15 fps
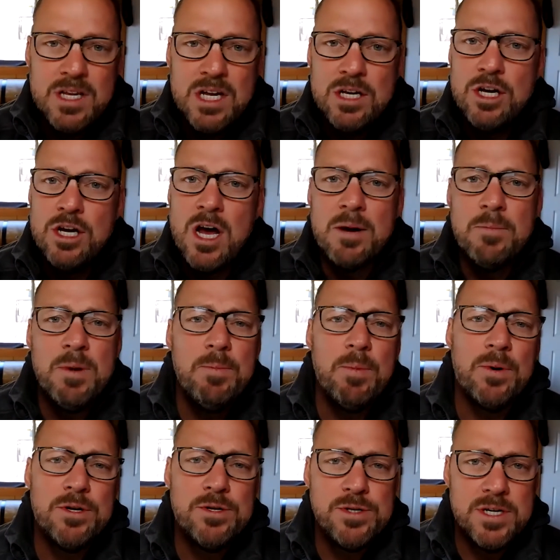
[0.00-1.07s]
you got to be
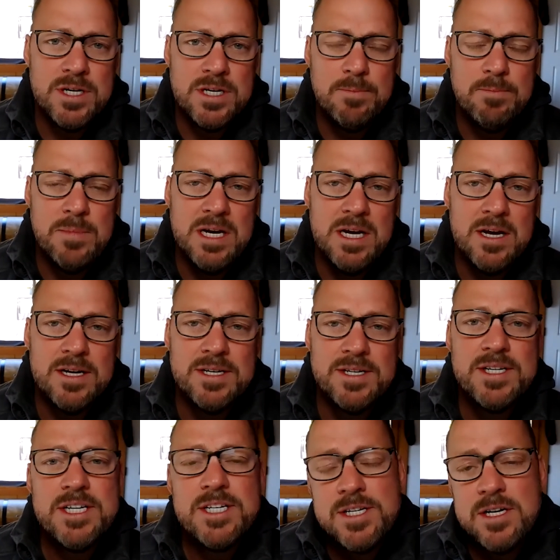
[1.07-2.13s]
producing media
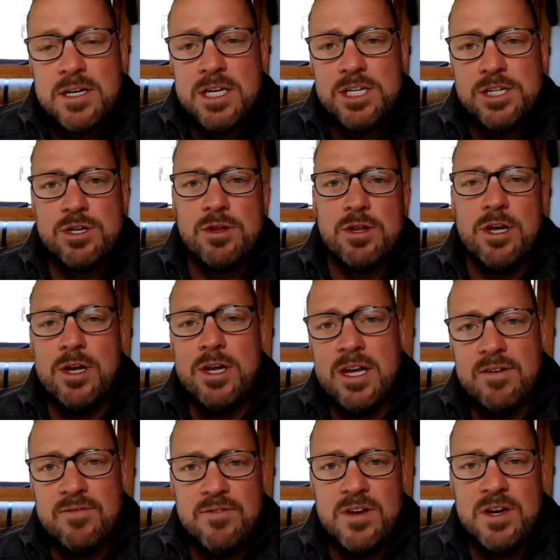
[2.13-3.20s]
consistently so that you can
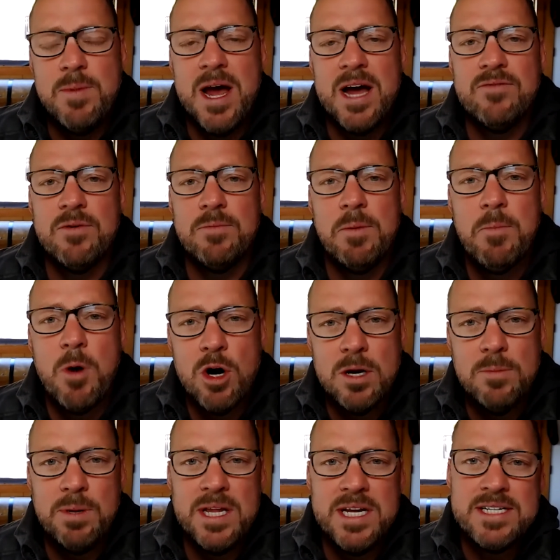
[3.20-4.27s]
get feedback from the
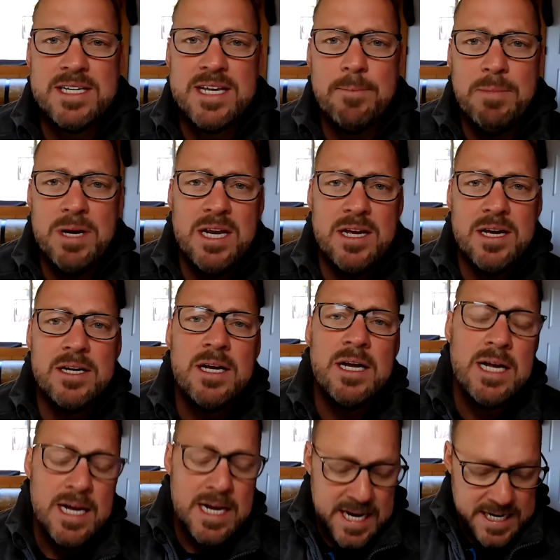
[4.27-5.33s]
marketplace. That media
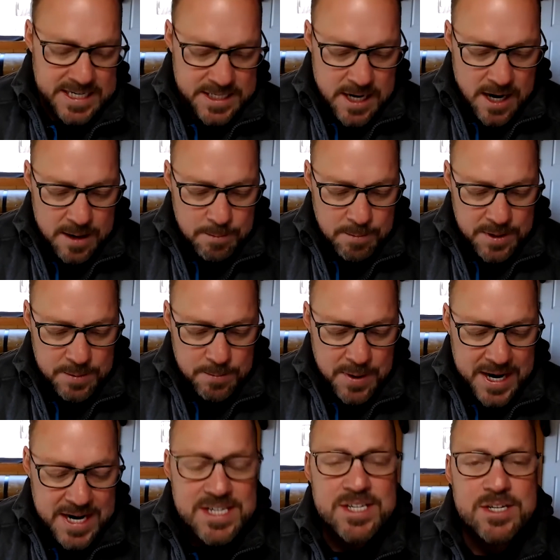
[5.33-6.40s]
has got to be
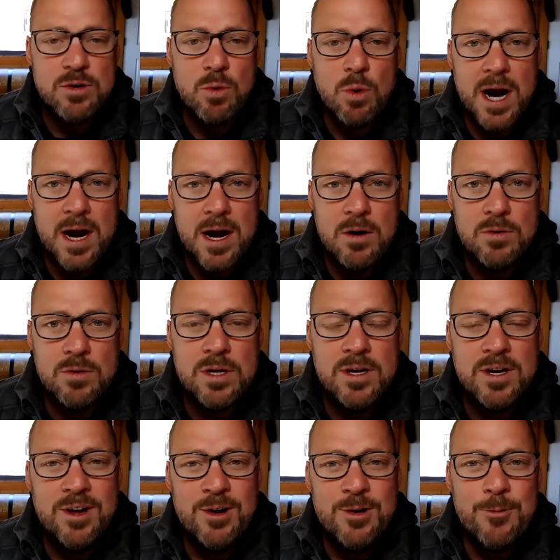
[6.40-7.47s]
based around
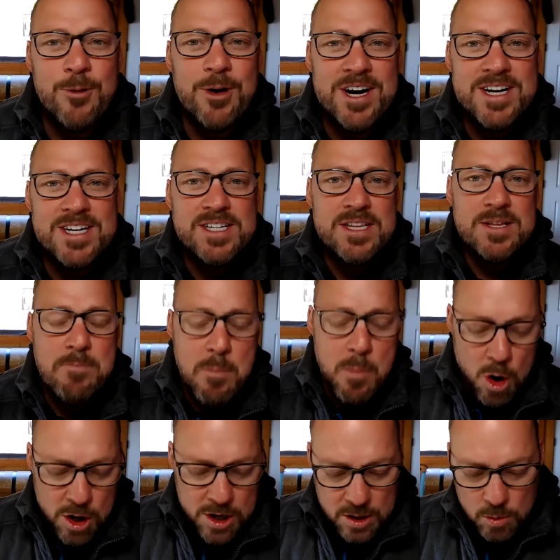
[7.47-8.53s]
what it is the
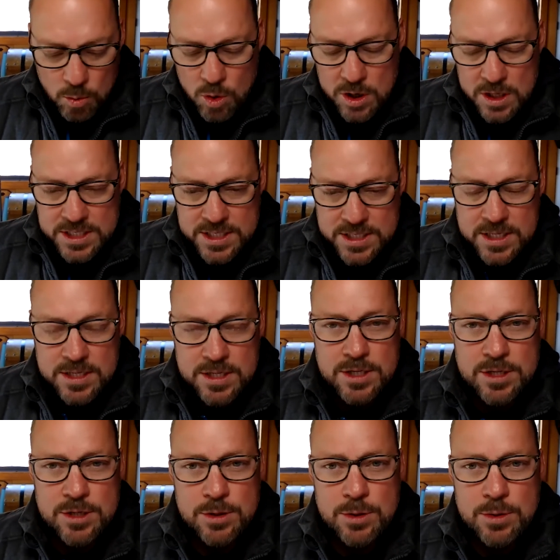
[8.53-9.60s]
market wants
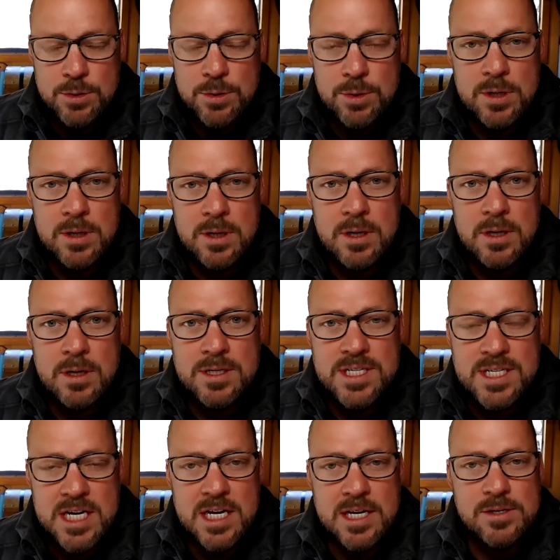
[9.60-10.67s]
to
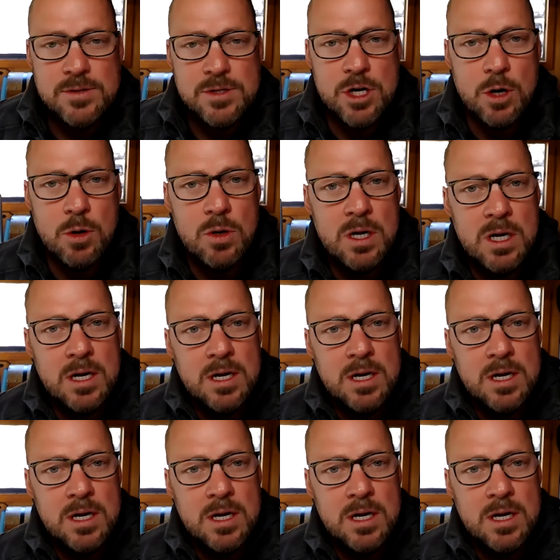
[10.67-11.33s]
see. So